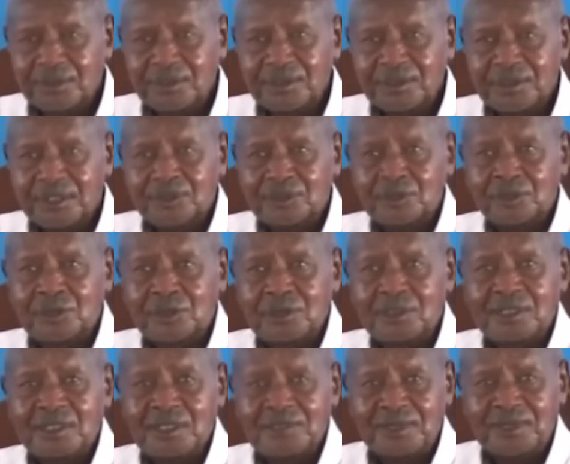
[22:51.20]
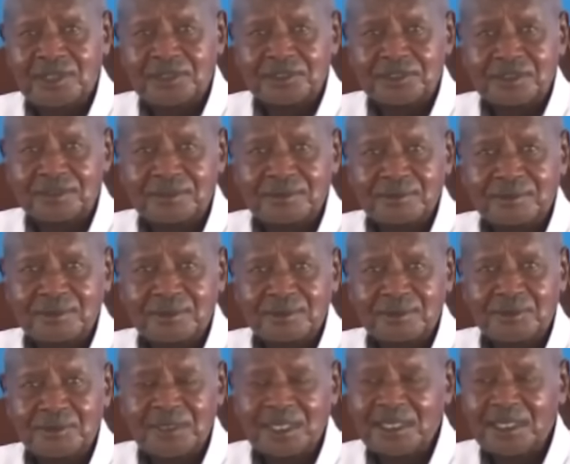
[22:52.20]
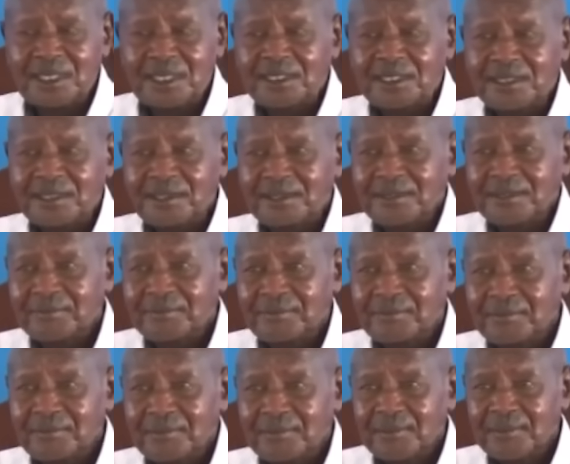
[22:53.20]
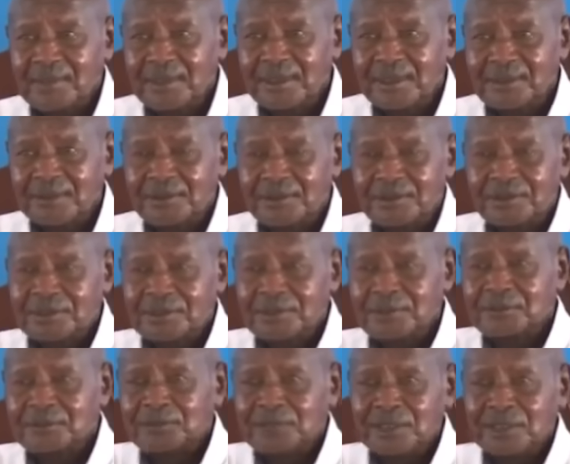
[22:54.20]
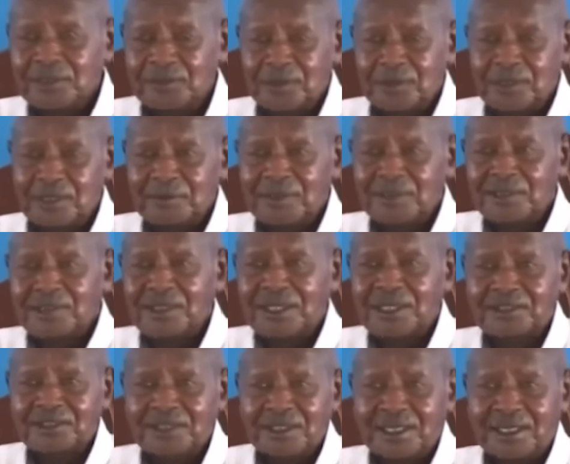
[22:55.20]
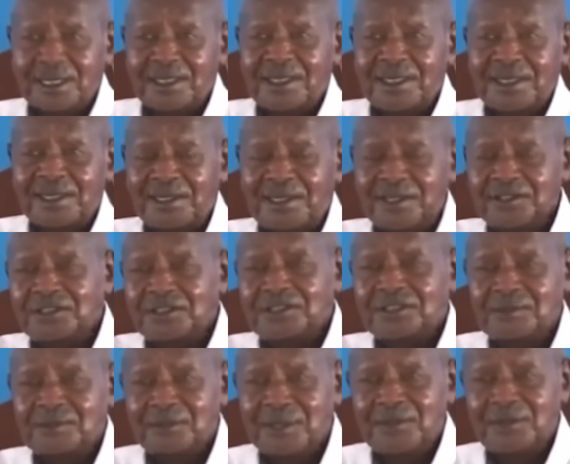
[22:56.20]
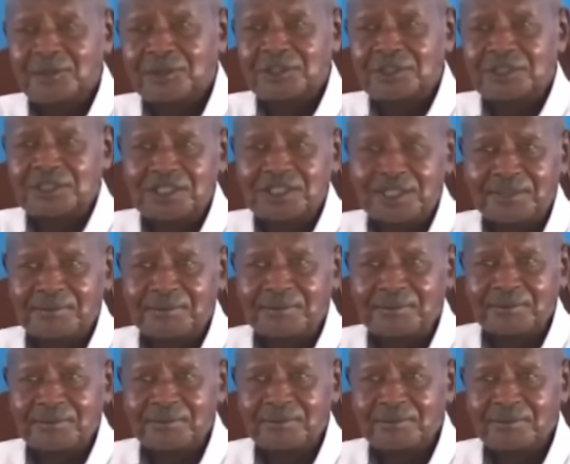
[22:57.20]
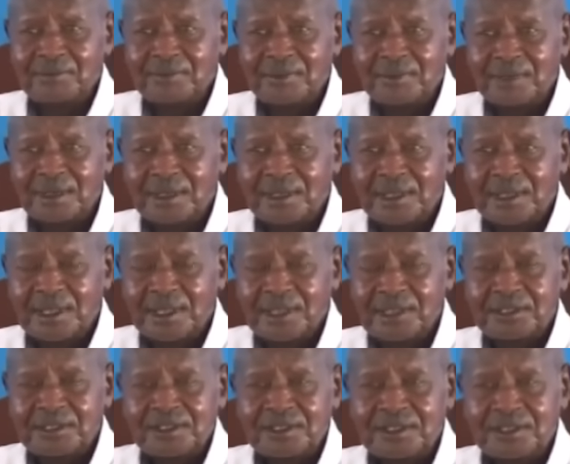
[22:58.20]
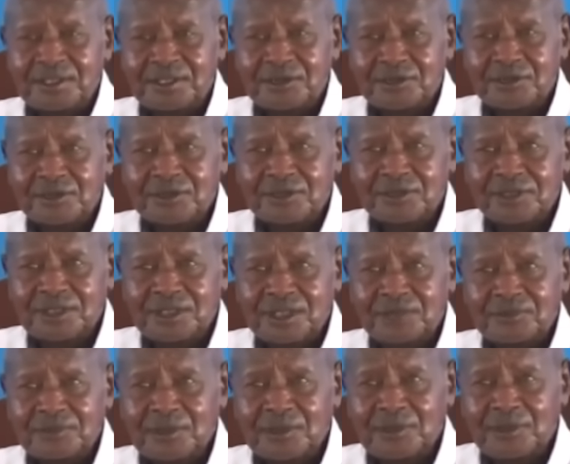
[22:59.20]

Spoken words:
that God gave us, we are lucky. All these people we are talking about are either similar or the same. And in the case of East Africa, we